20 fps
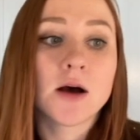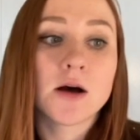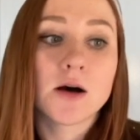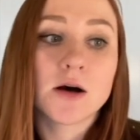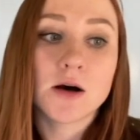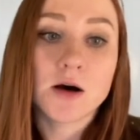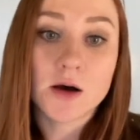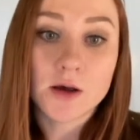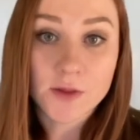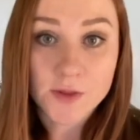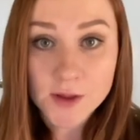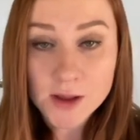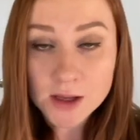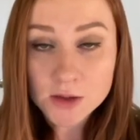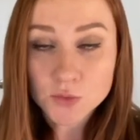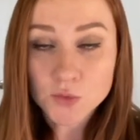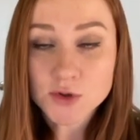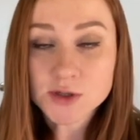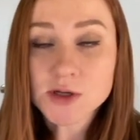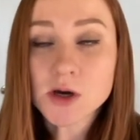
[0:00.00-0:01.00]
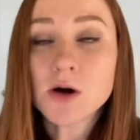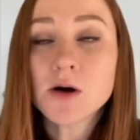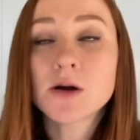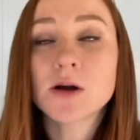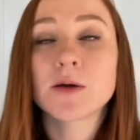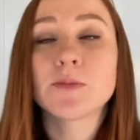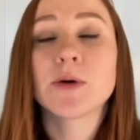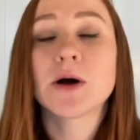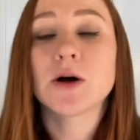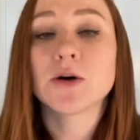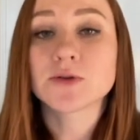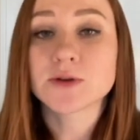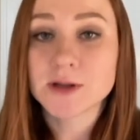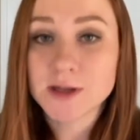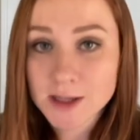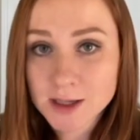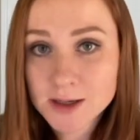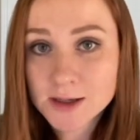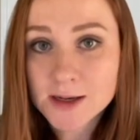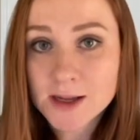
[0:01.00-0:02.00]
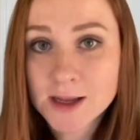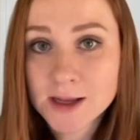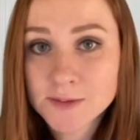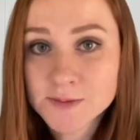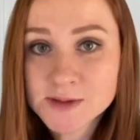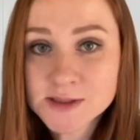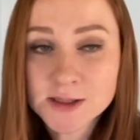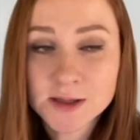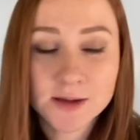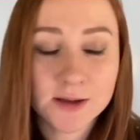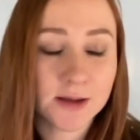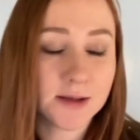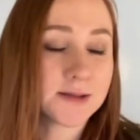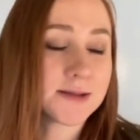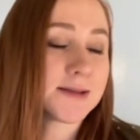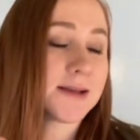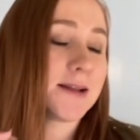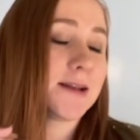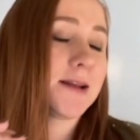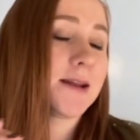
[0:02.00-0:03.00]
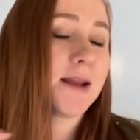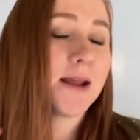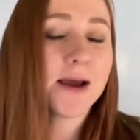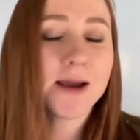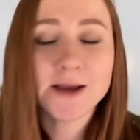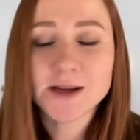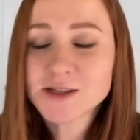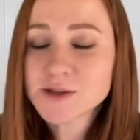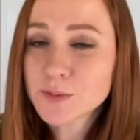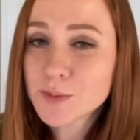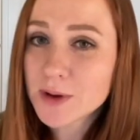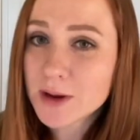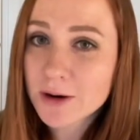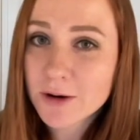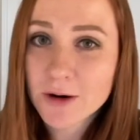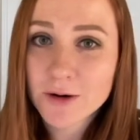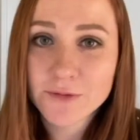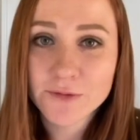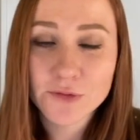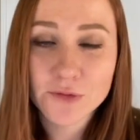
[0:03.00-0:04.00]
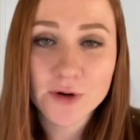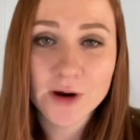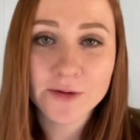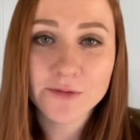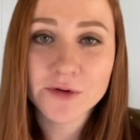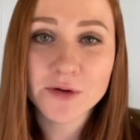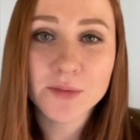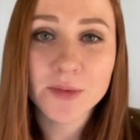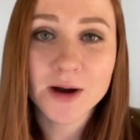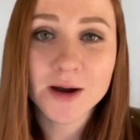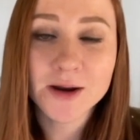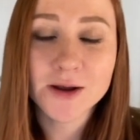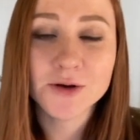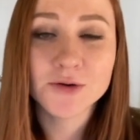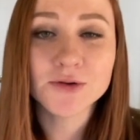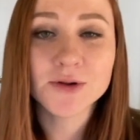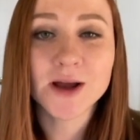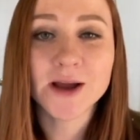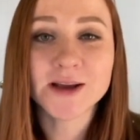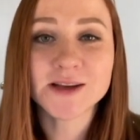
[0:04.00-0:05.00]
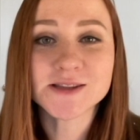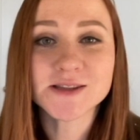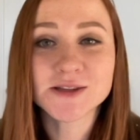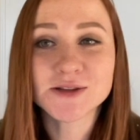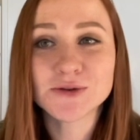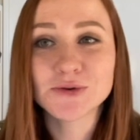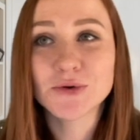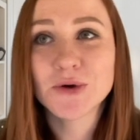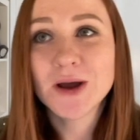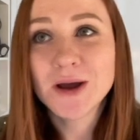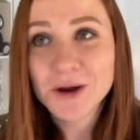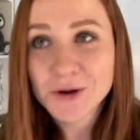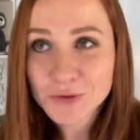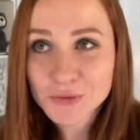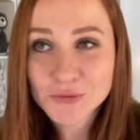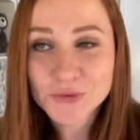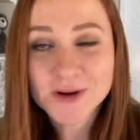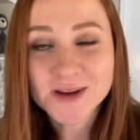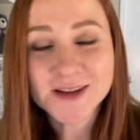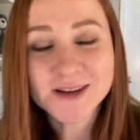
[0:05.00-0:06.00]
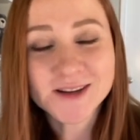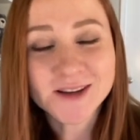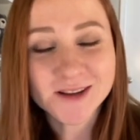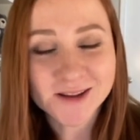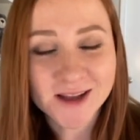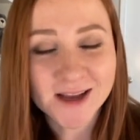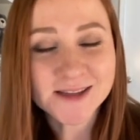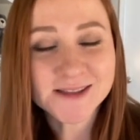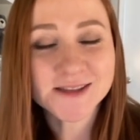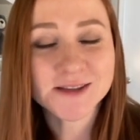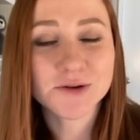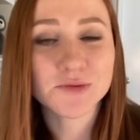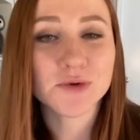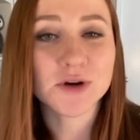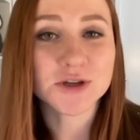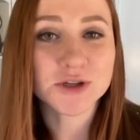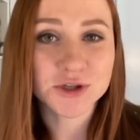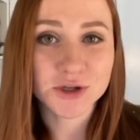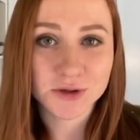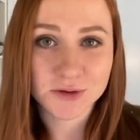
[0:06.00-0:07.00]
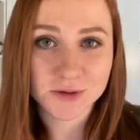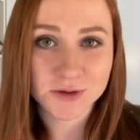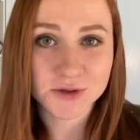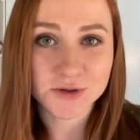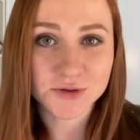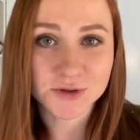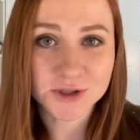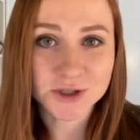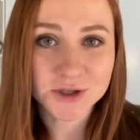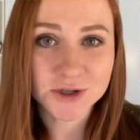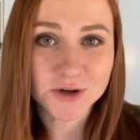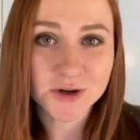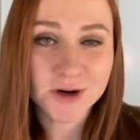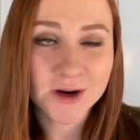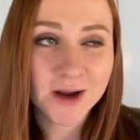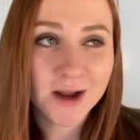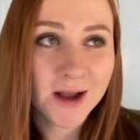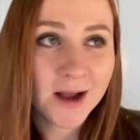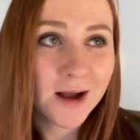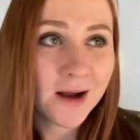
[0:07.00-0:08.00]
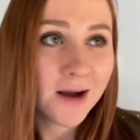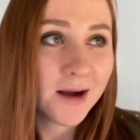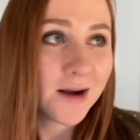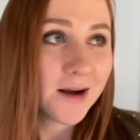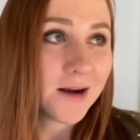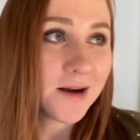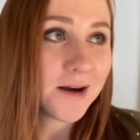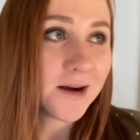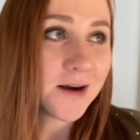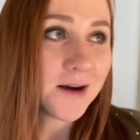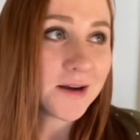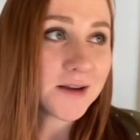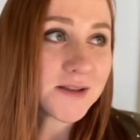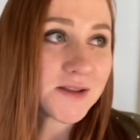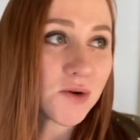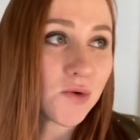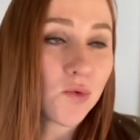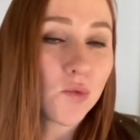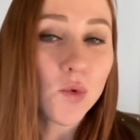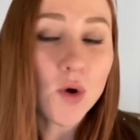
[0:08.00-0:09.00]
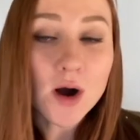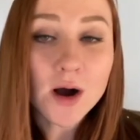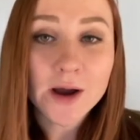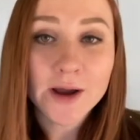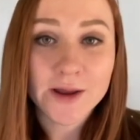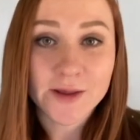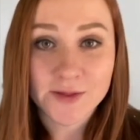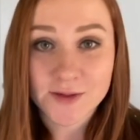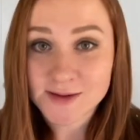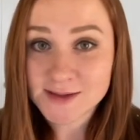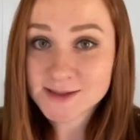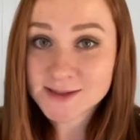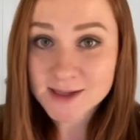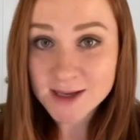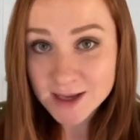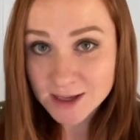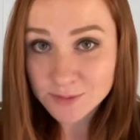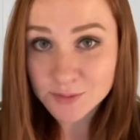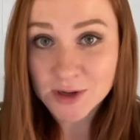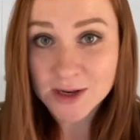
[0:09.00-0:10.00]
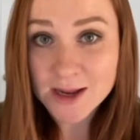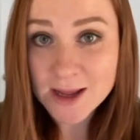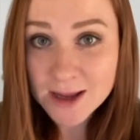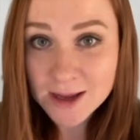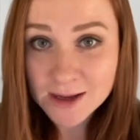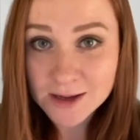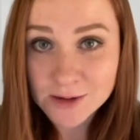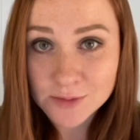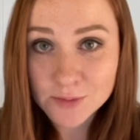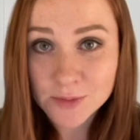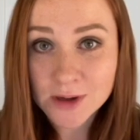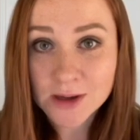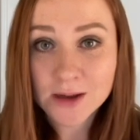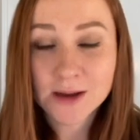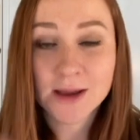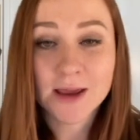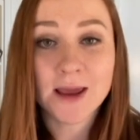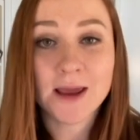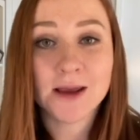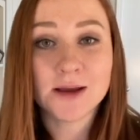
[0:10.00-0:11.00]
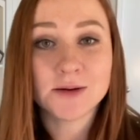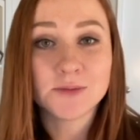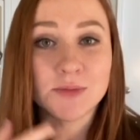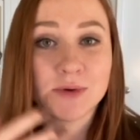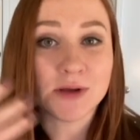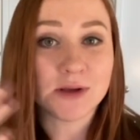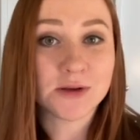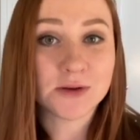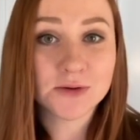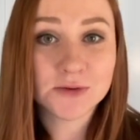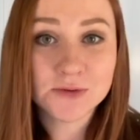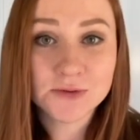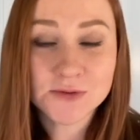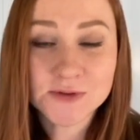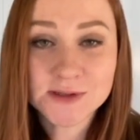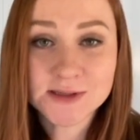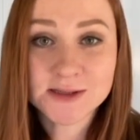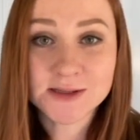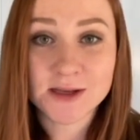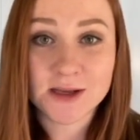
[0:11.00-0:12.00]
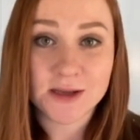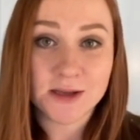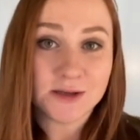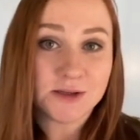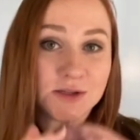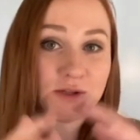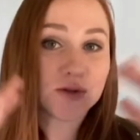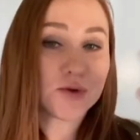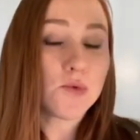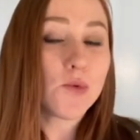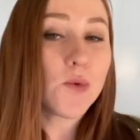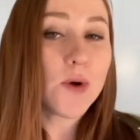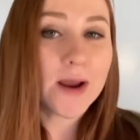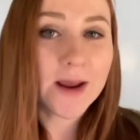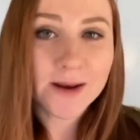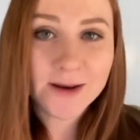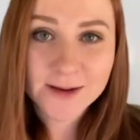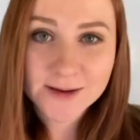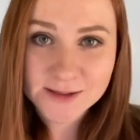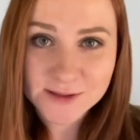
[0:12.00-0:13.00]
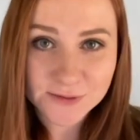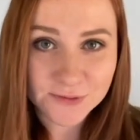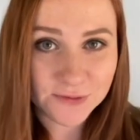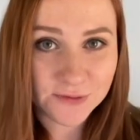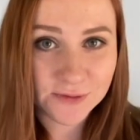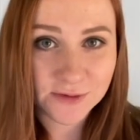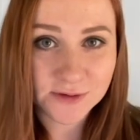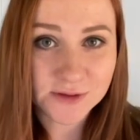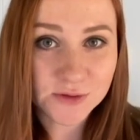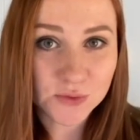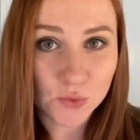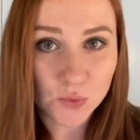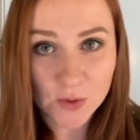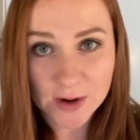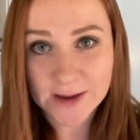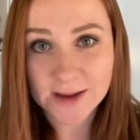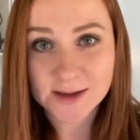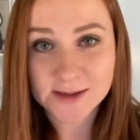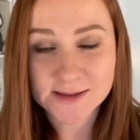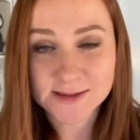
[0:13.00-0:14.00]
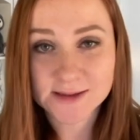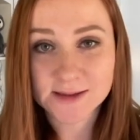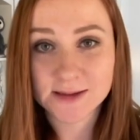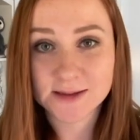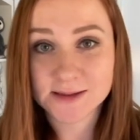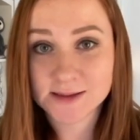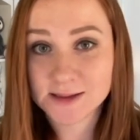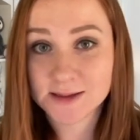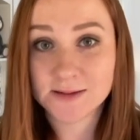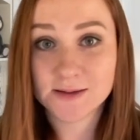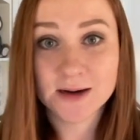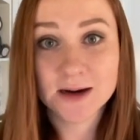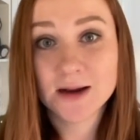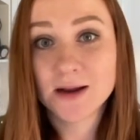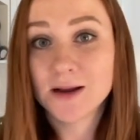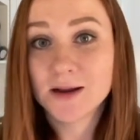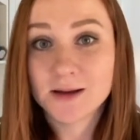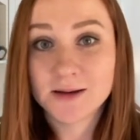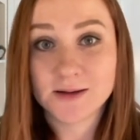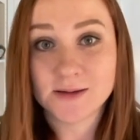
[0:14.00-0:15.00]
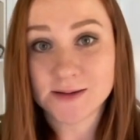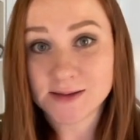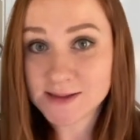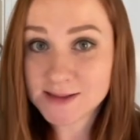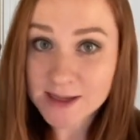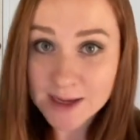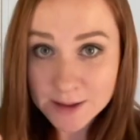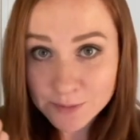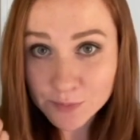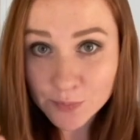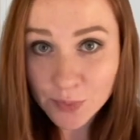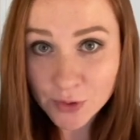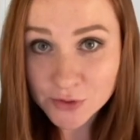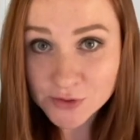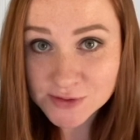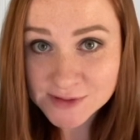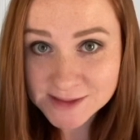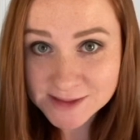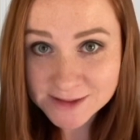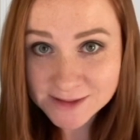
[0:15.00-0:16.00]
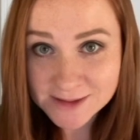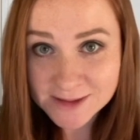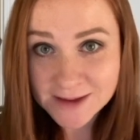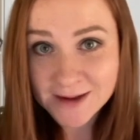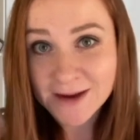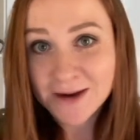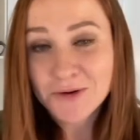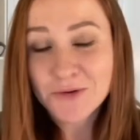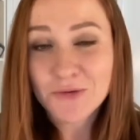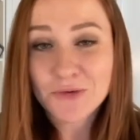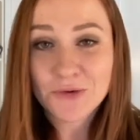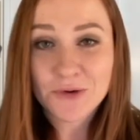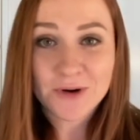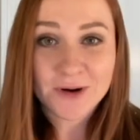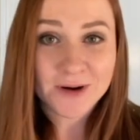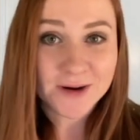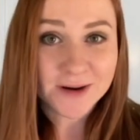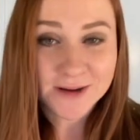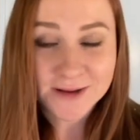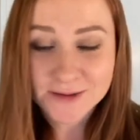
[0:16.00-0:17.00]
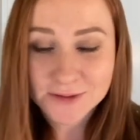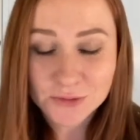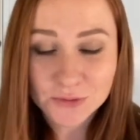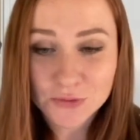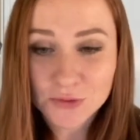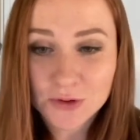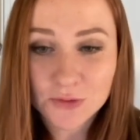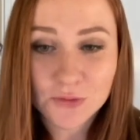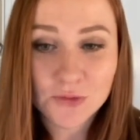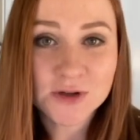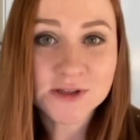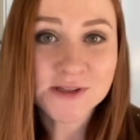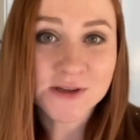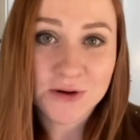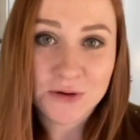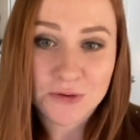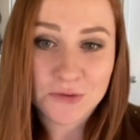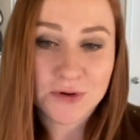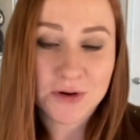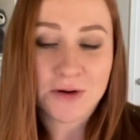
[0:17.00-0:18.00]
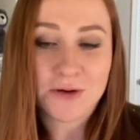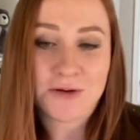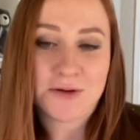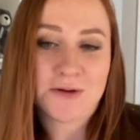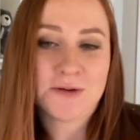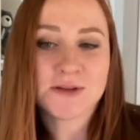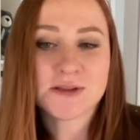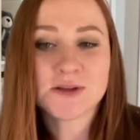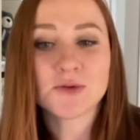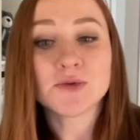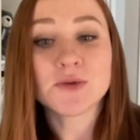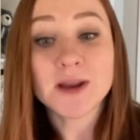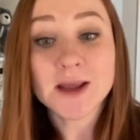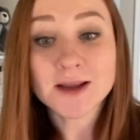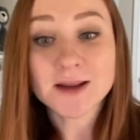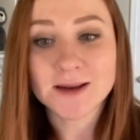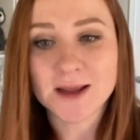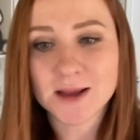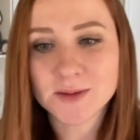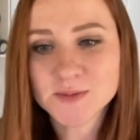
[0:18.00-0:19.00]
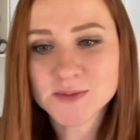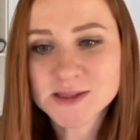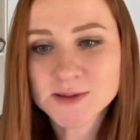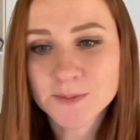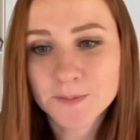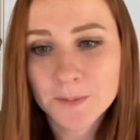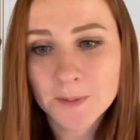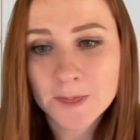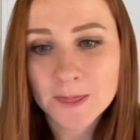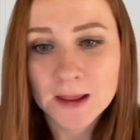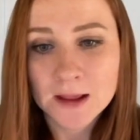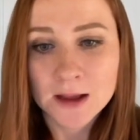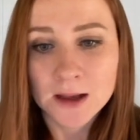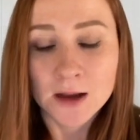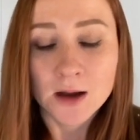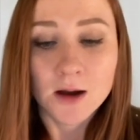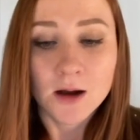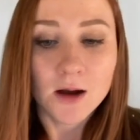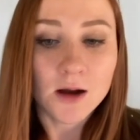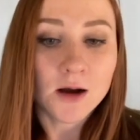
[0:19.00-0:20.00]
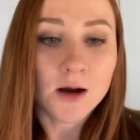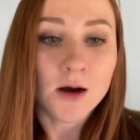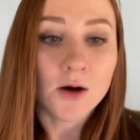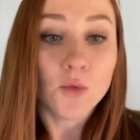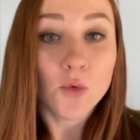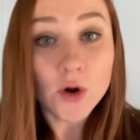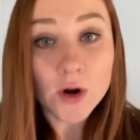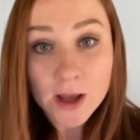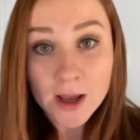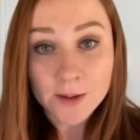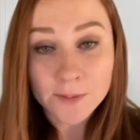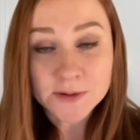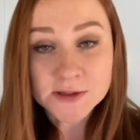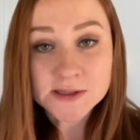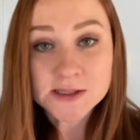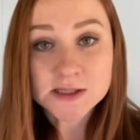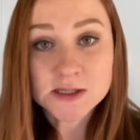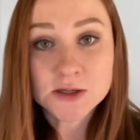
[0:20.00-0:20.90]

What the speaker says: Then we talk about nicknames. It's a nightmare for everybody who likes to read classic Russian literature. So why the same name can be used in 20 different ways? Is it the same person or what's going on? So nicknames. What happens